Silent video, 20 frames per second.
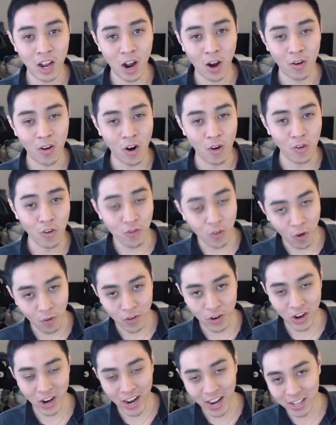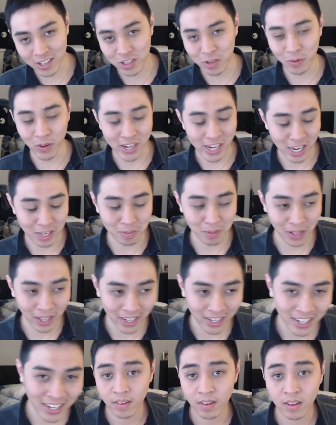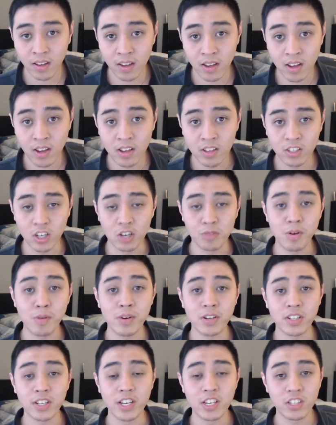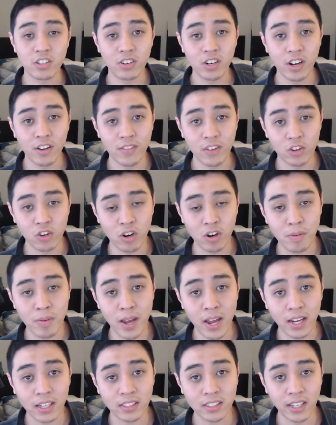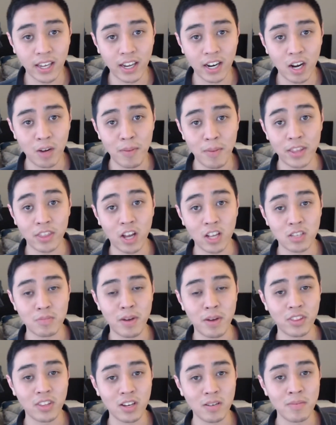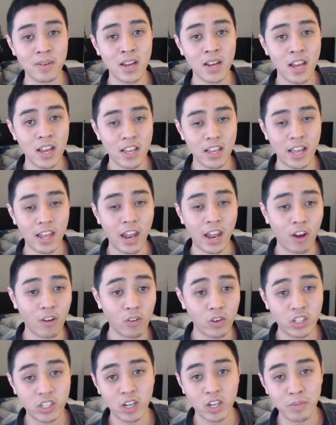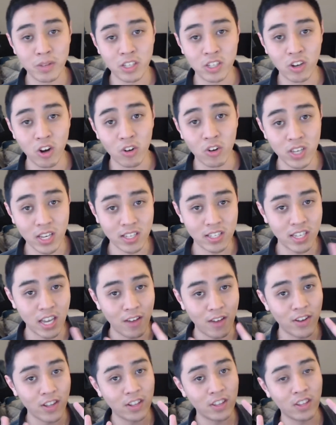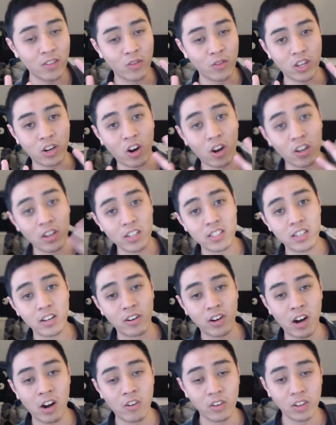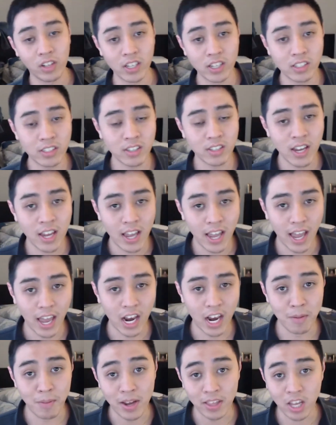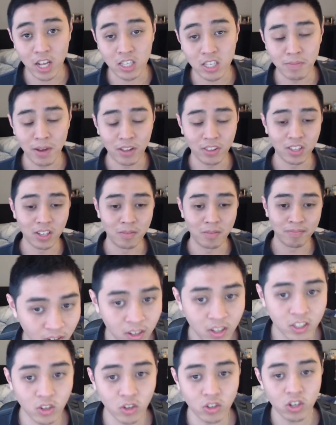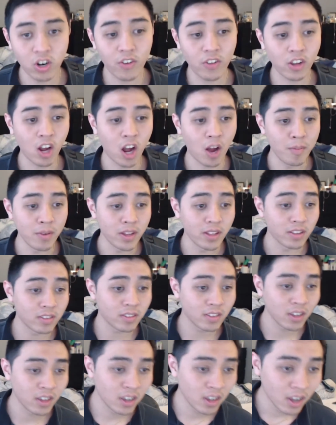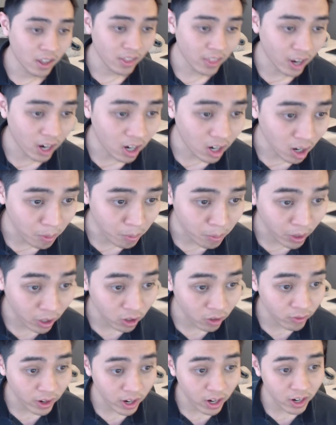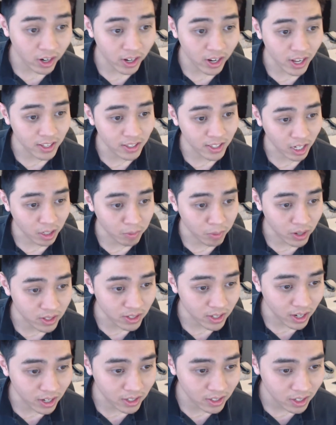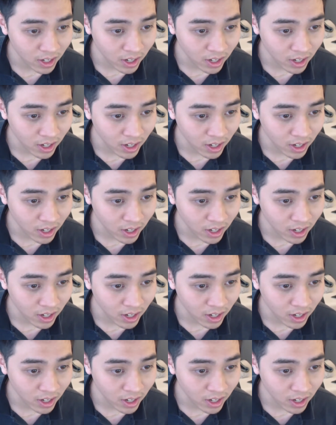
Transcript: roof over your heads to when you guys play. So that's pretty much the history of the tournament packs and my thoughts about them. And I'll just jump into OTS 7 with the card list that are released and my thoughts about them. So we'll start with the commons. They're Prickle Fairy, Insect Princess,